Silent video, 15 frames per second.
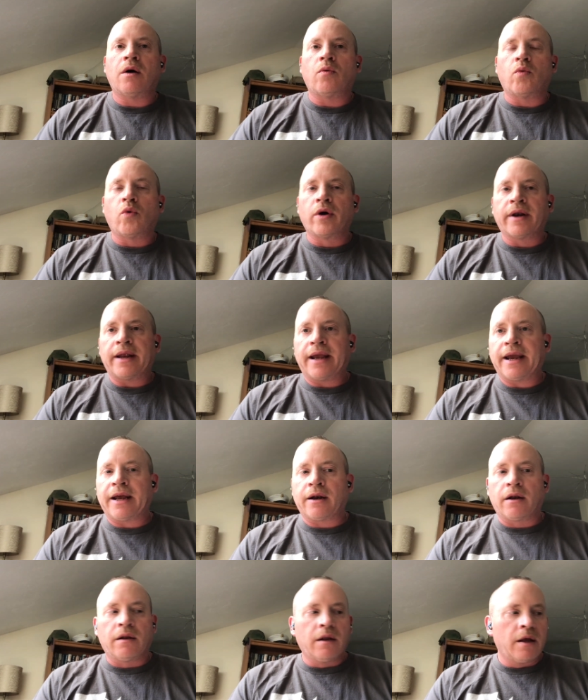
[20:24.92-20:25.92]
wooden
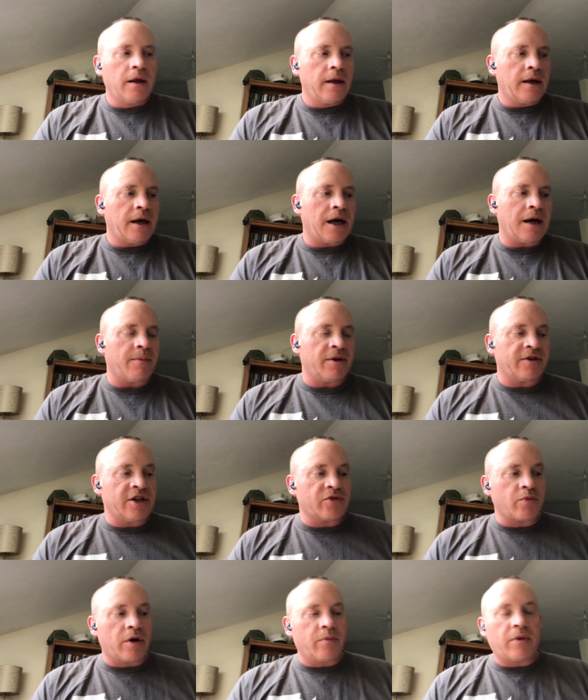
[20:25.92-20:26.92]
handle, but
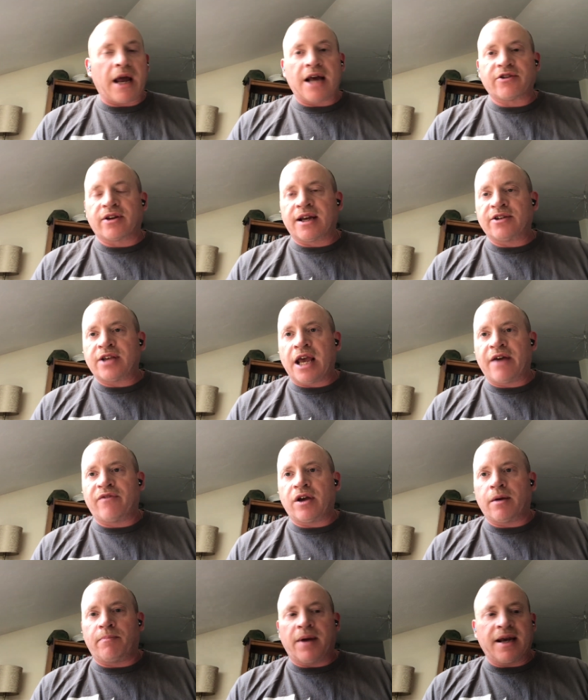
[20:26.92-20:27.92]
this one has a nice
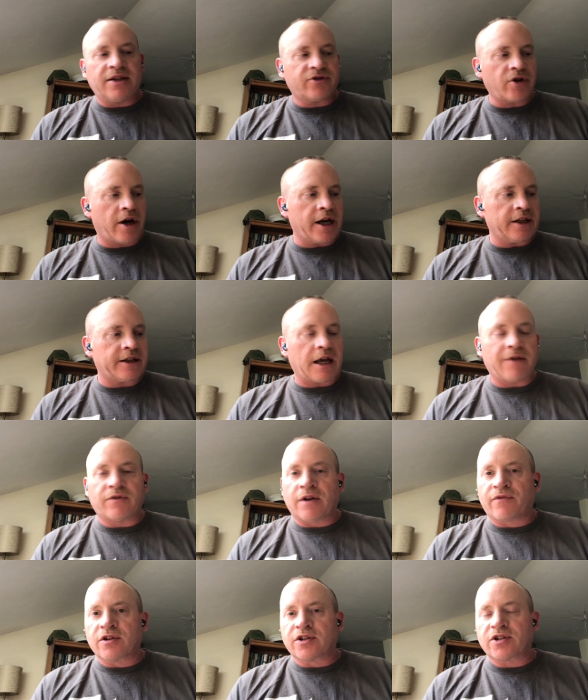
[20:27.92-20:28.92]
heavier base on it. They have
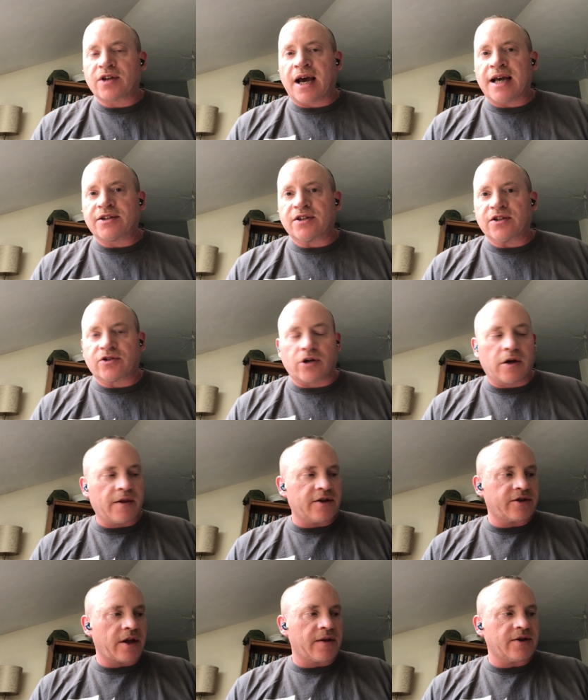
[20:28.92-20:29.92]
different sizes and all
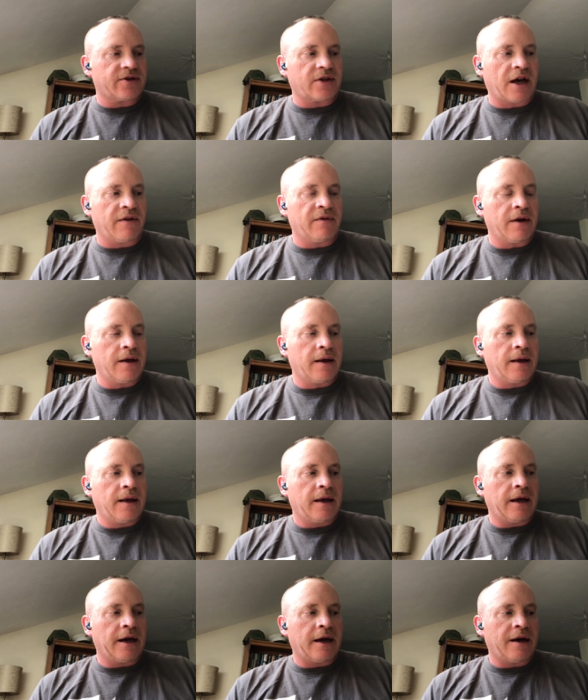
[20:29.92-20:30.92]
this other stuff.
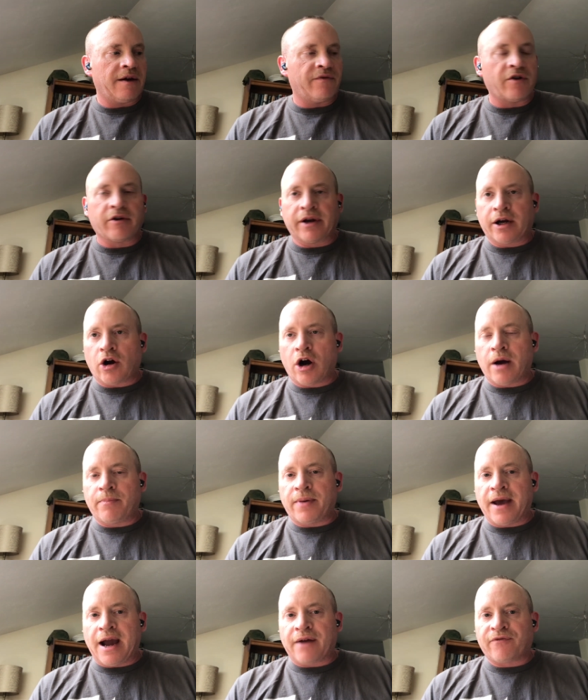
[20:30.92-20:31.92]
Very
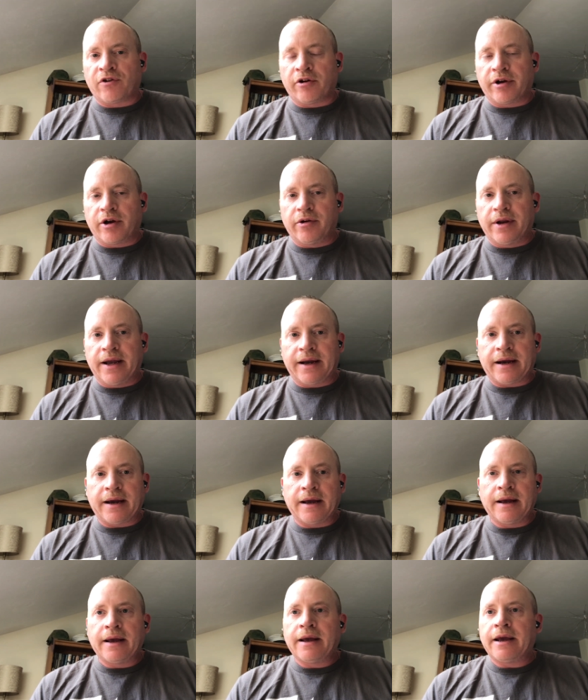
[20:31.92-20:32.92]
compact, very unique,
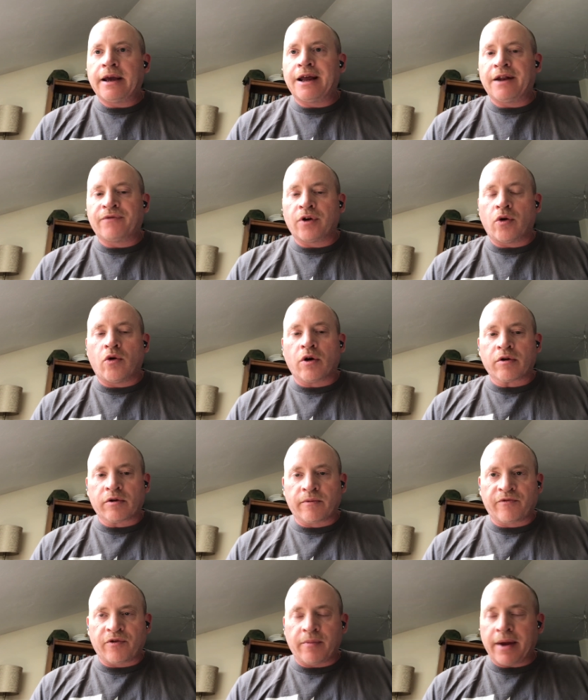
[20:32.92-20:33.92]
and if you order them
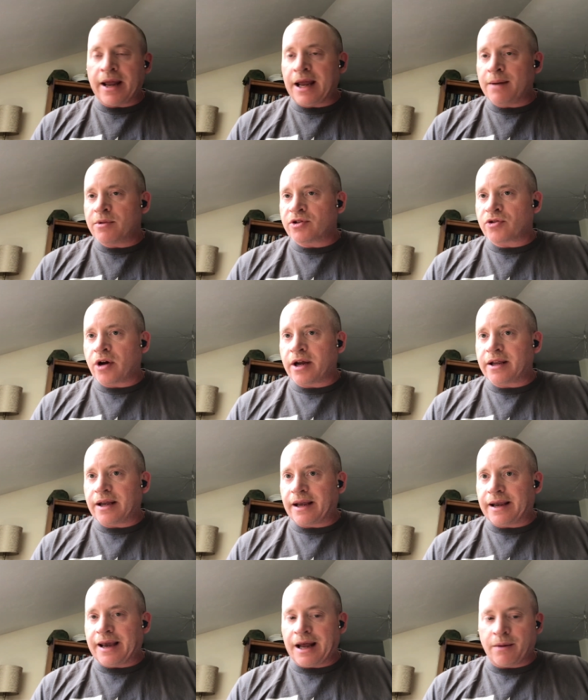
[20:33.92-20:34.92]
from Amazon, you
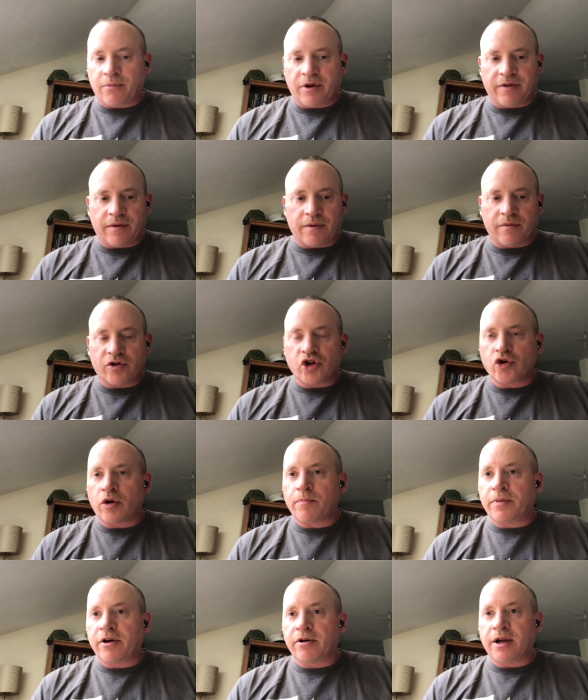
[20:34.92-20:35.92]
can get them within a short
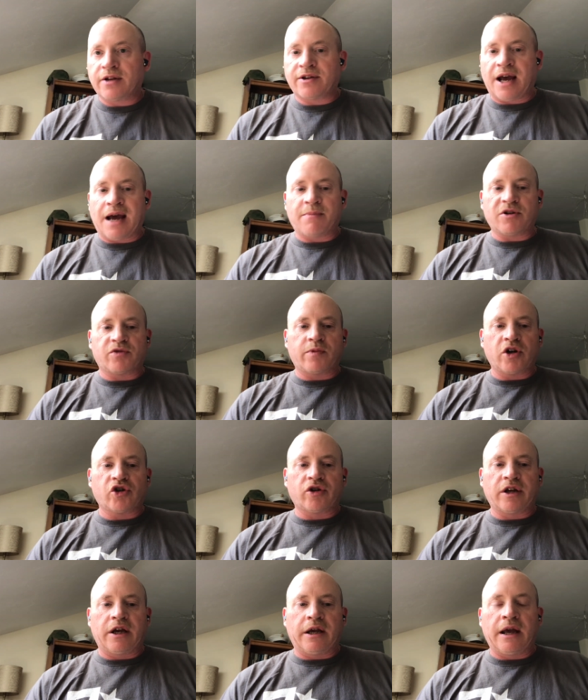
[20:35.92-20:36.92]
period of time,
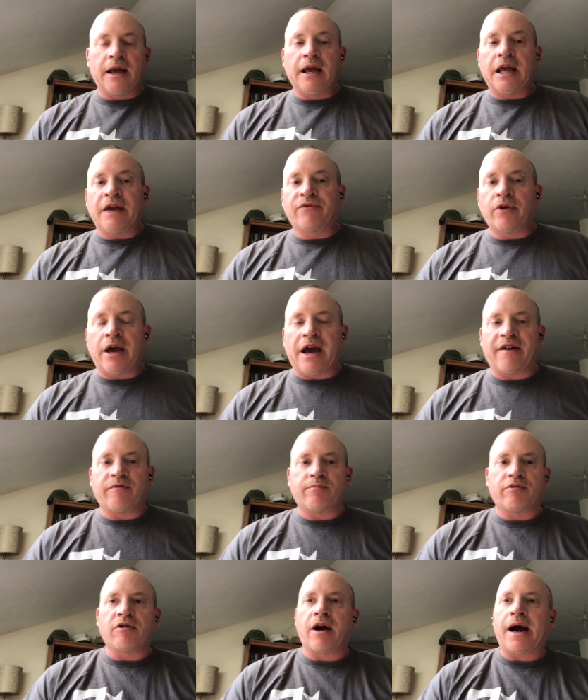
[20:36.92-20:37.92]
especially if you have
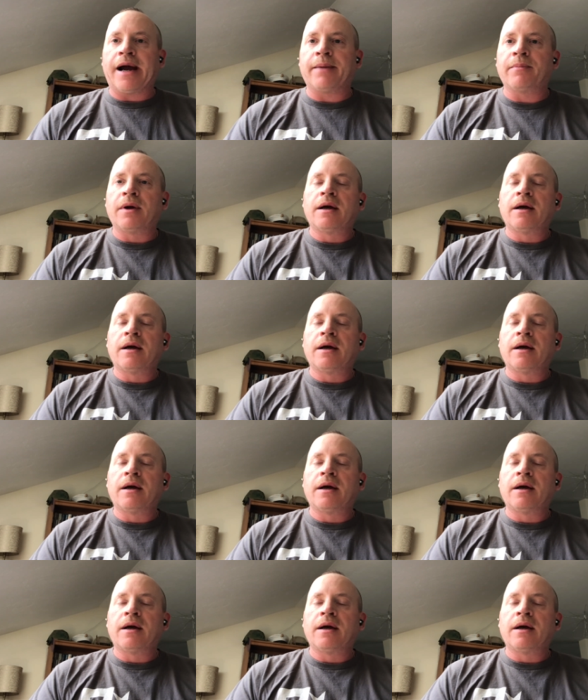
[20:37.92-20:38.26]
Prime.